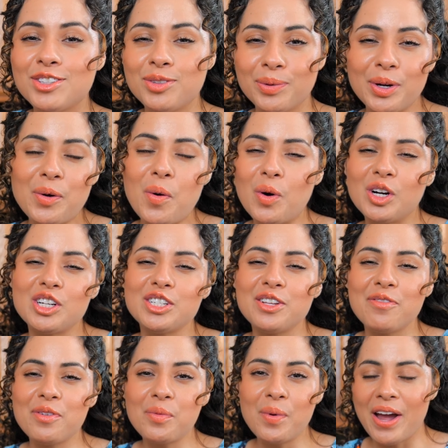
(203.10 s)
three
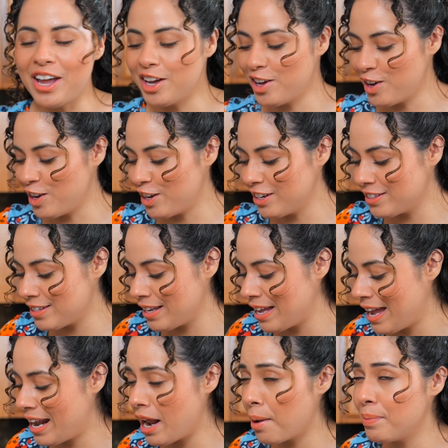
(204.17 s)
quarters of the way cooked,
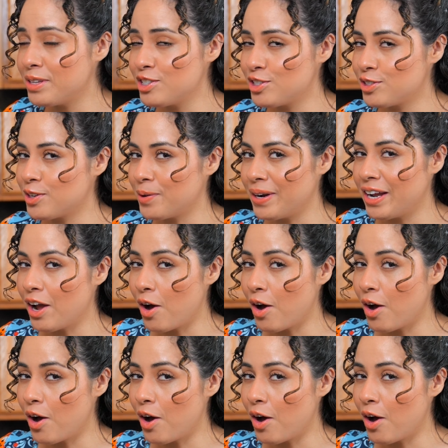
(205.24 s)
and I've been stirring